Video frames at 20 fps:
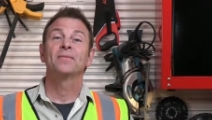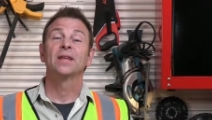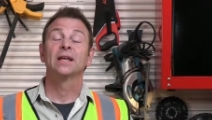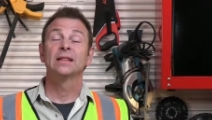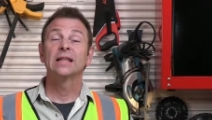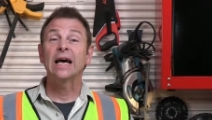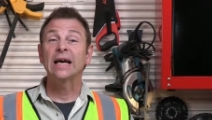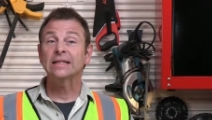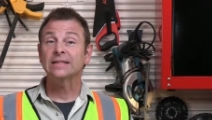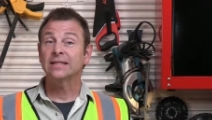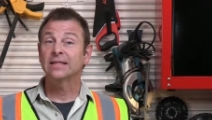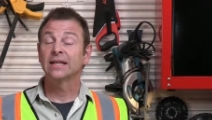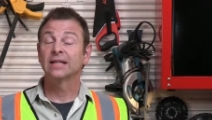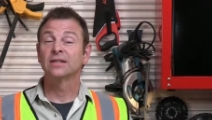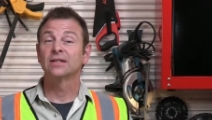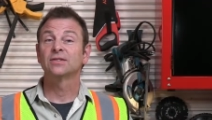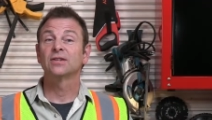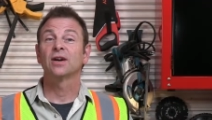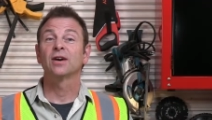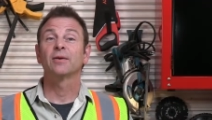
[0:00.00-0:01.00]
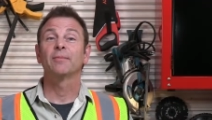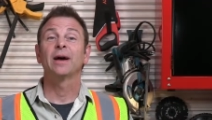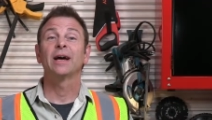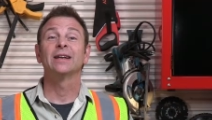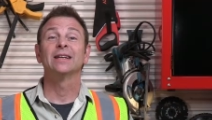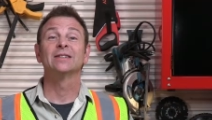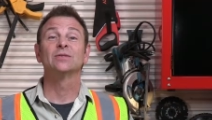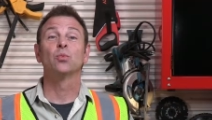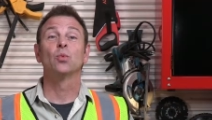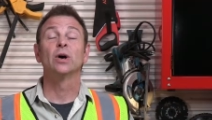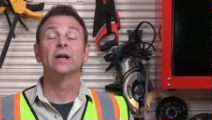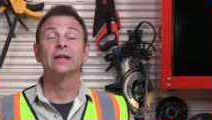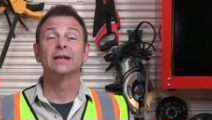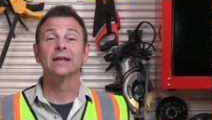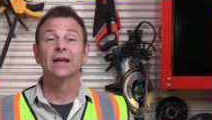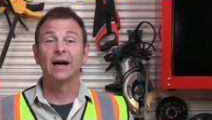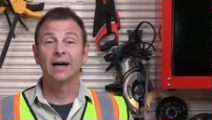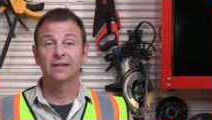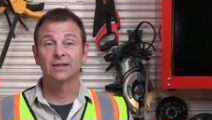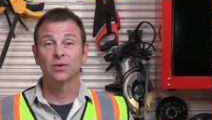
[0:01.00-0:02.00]
The last thing to talk about is what
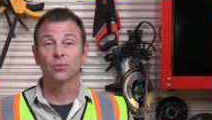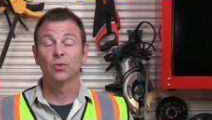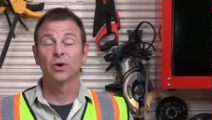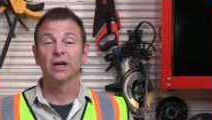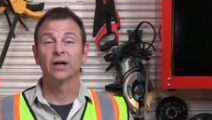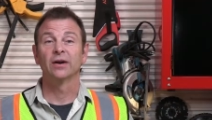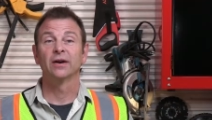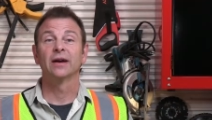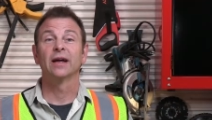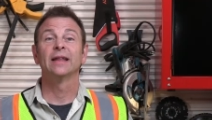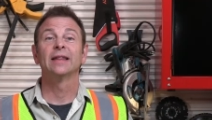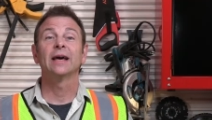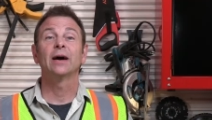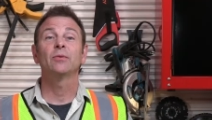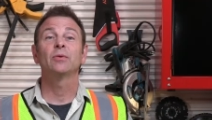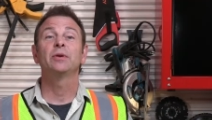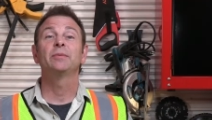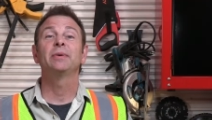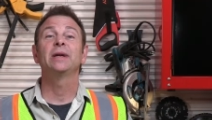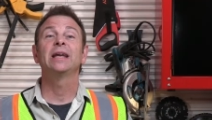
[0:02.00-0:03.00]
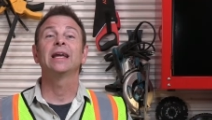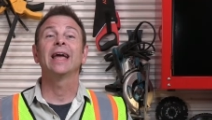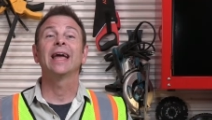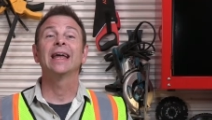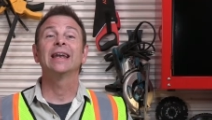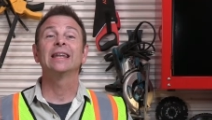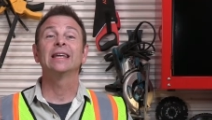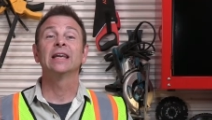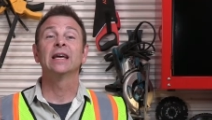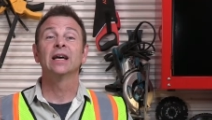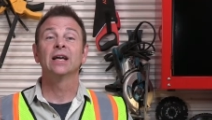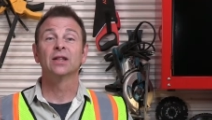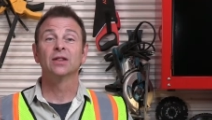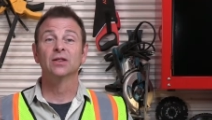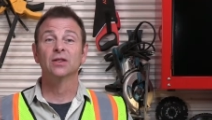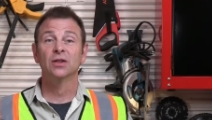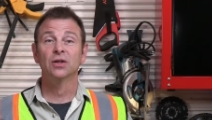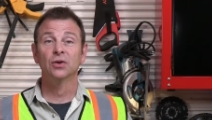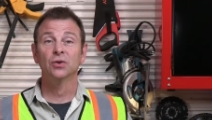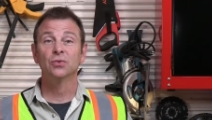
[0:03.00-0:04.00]
not to wear, and that would be any
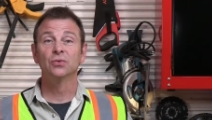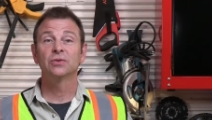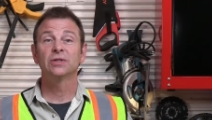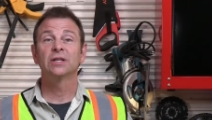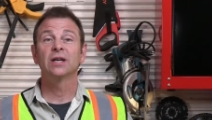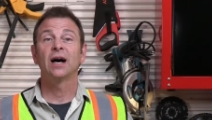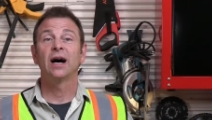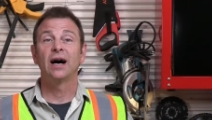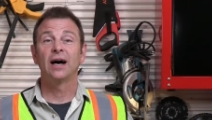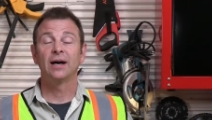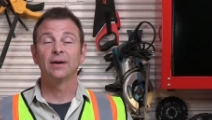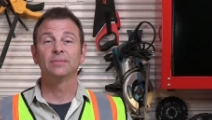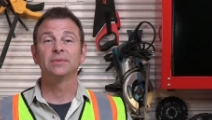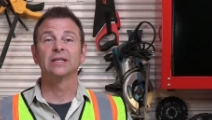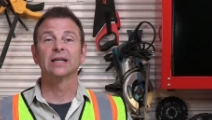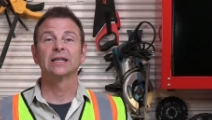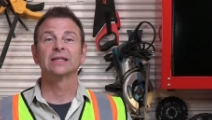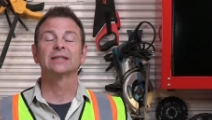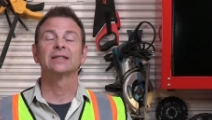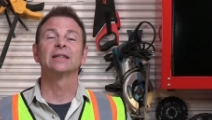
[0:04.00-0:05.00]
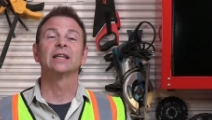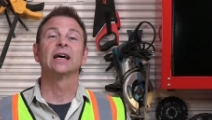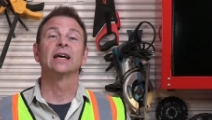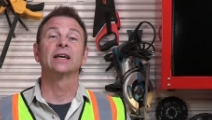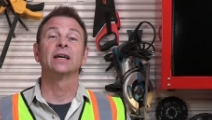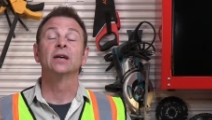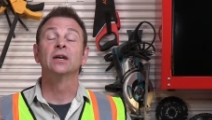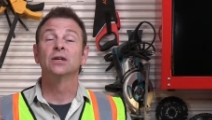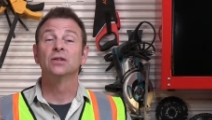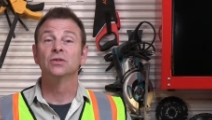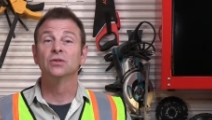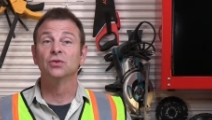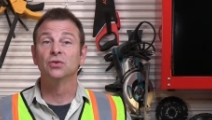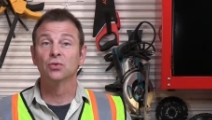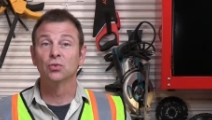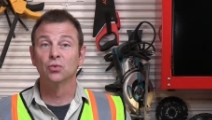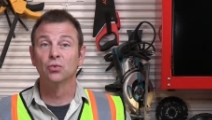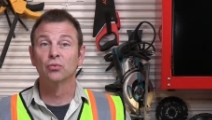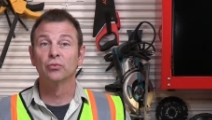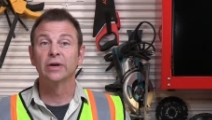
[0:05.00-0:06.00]
loose objects like
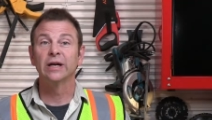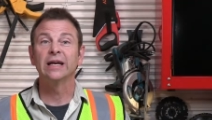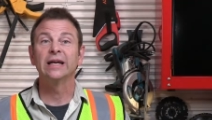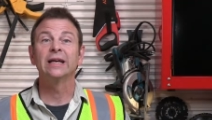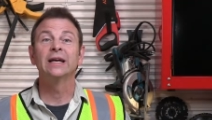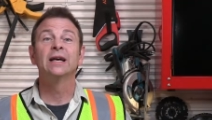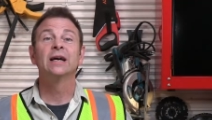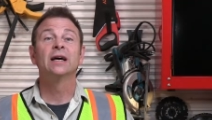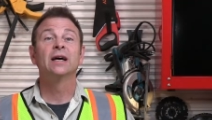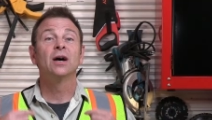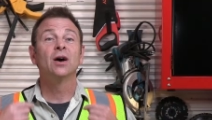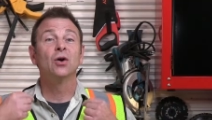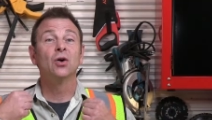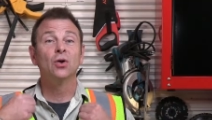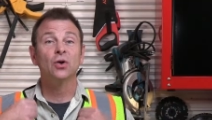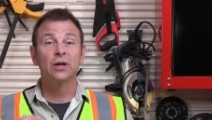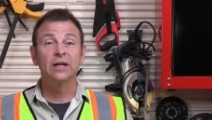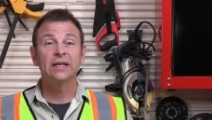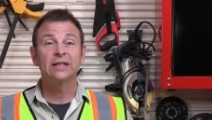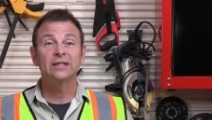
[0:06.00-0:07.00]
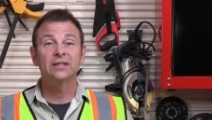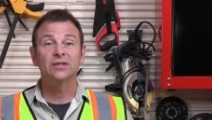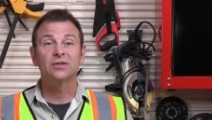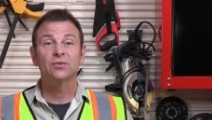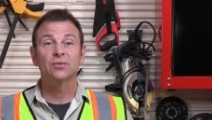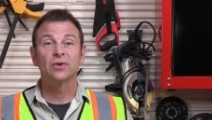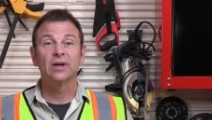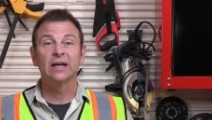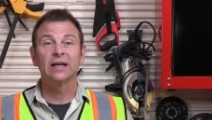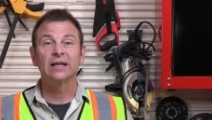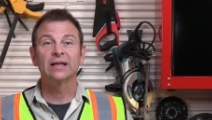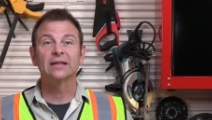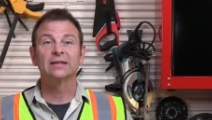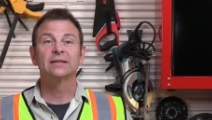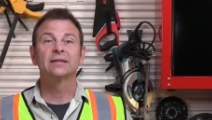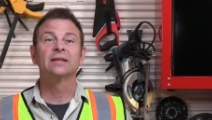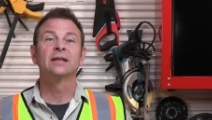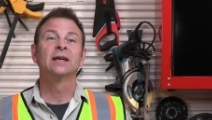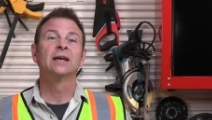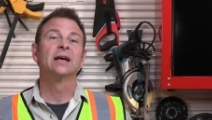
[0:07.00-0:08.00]
jewelry, hoodie
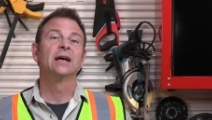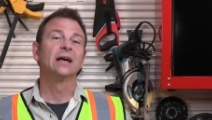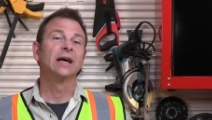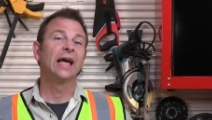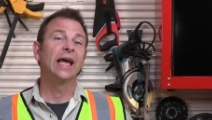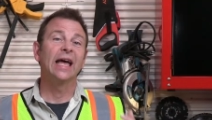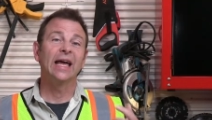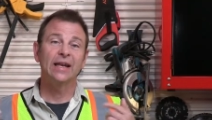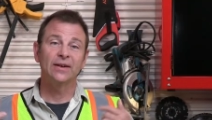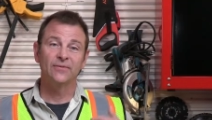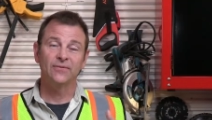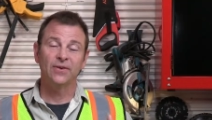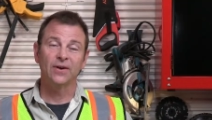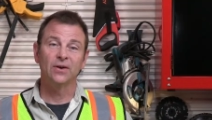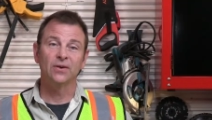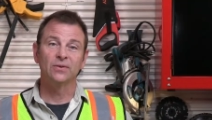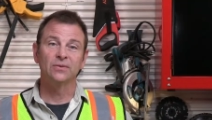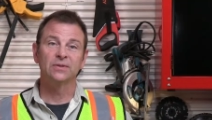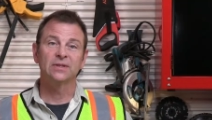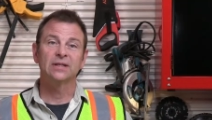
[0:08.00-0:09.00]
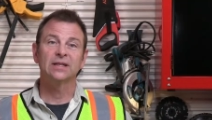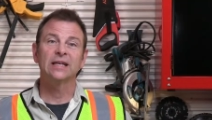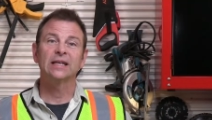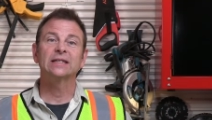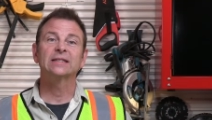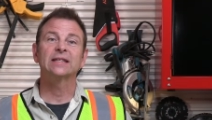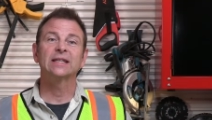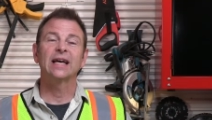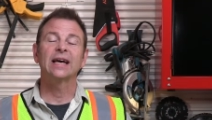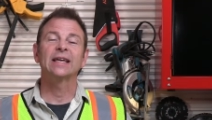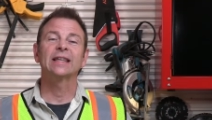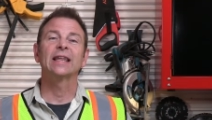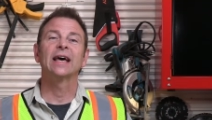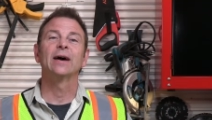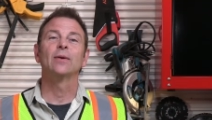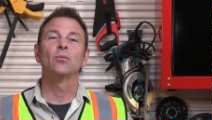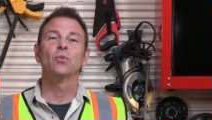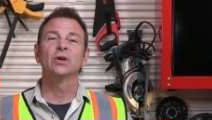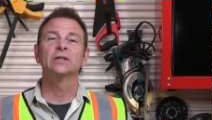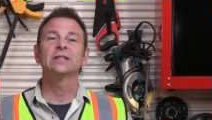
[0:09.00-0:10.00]
strings, headphones, things like
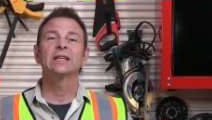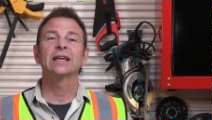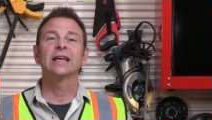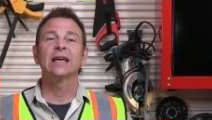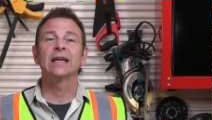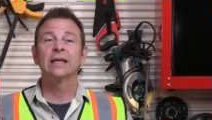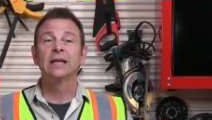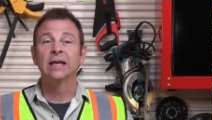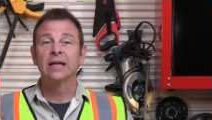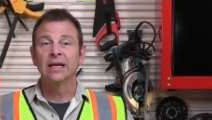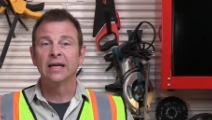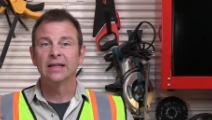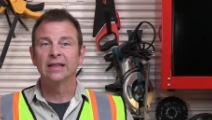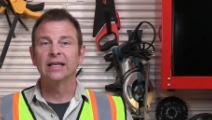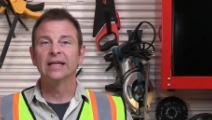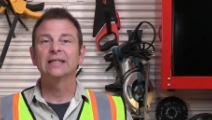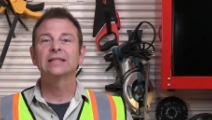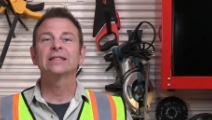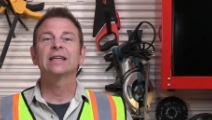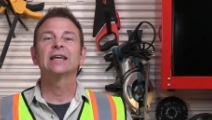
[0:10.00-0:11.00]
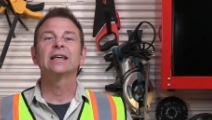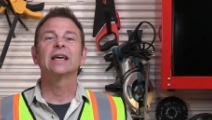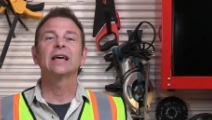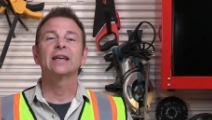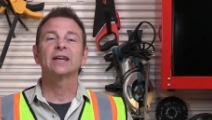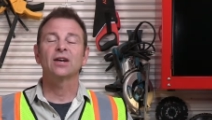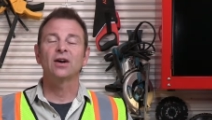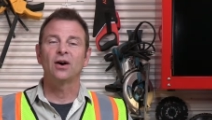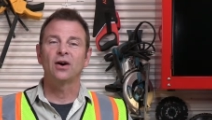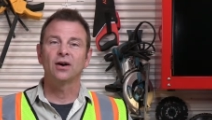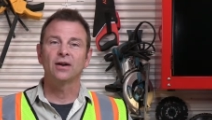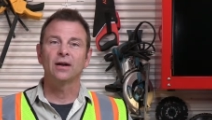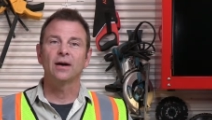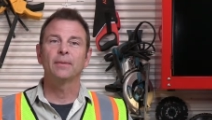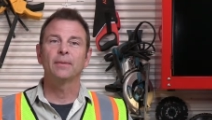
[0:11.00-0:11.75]
that. Once again, these can get caught